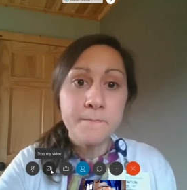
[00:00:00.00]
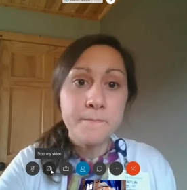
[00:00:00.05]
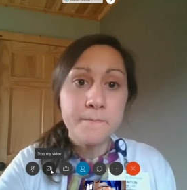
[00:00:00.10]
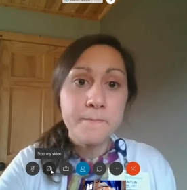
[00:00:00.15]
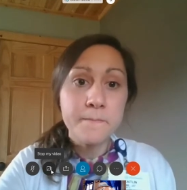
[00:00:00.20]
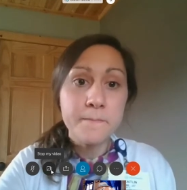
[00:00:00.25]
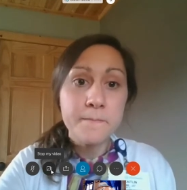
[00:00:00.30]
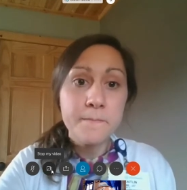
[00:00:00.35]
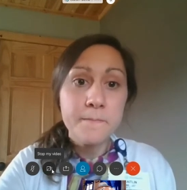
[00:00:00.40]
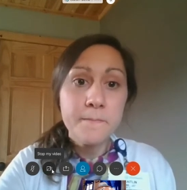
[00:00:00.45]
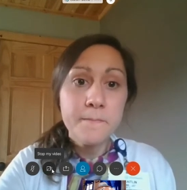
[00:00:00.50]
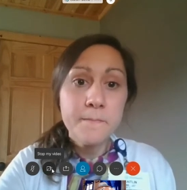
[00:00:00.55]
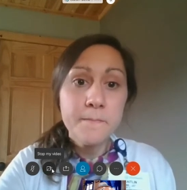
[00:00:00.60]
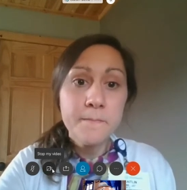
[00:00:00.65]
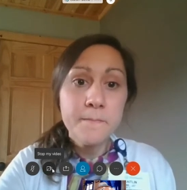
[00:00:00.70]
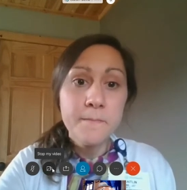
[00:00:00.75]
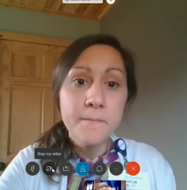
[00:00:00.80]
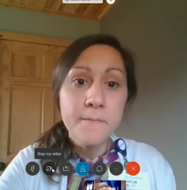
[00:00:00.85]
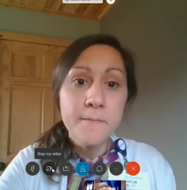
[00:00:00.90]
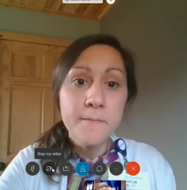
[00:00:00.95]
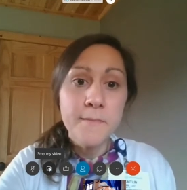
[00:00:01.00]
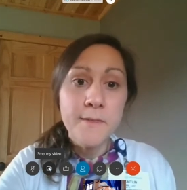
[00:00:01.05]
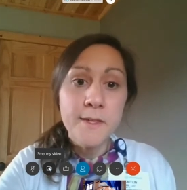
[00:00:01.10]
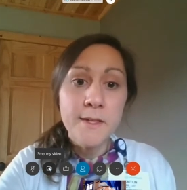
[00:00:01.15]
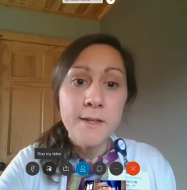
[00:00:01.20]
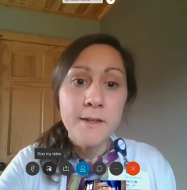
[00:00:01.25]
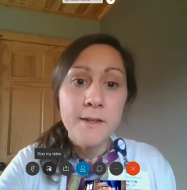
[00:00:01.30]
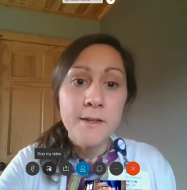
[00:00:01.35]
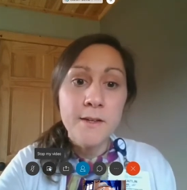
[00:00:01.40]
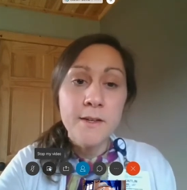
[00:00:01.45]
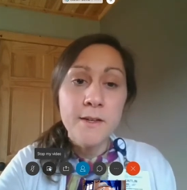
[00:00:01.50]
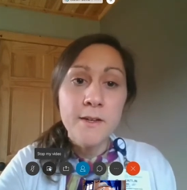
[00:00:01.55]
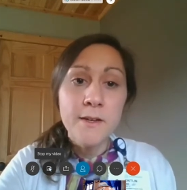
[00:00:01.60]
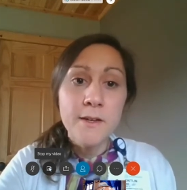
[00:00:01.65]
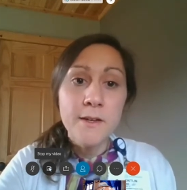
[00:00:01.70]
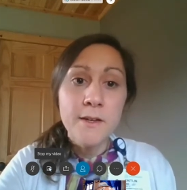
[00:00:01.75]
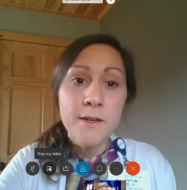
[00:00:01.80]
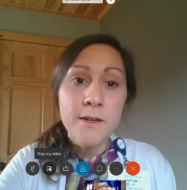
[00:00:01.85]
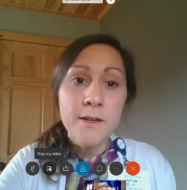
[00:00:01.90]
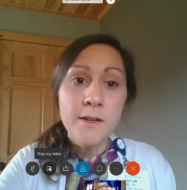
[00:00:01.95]

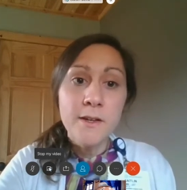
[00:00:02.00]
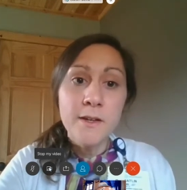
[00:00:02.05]
(no one is talking)